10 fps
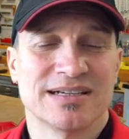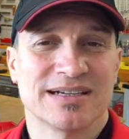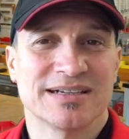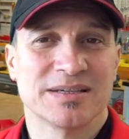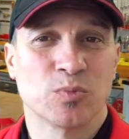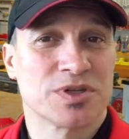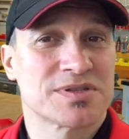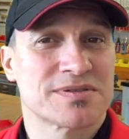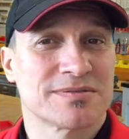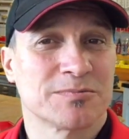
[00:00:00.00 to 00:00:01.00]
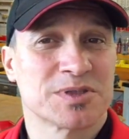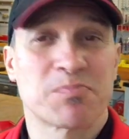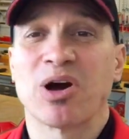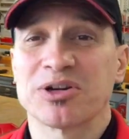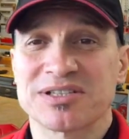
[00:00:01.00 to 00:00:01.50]
was
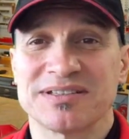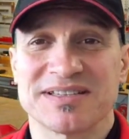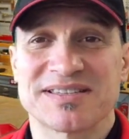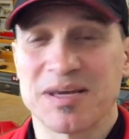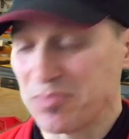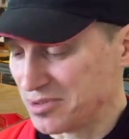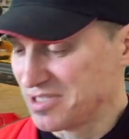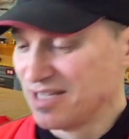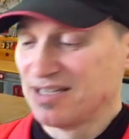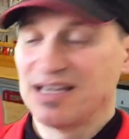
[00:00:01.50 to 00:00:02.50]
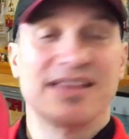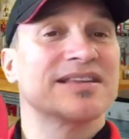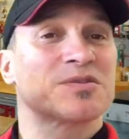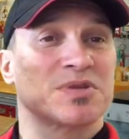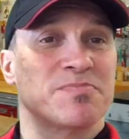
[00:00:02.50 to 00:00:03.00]
partially assembled, and
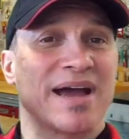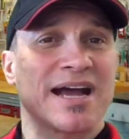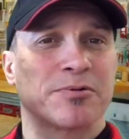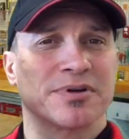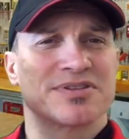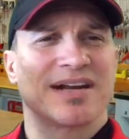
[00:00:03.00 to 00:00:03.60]
this was backwards.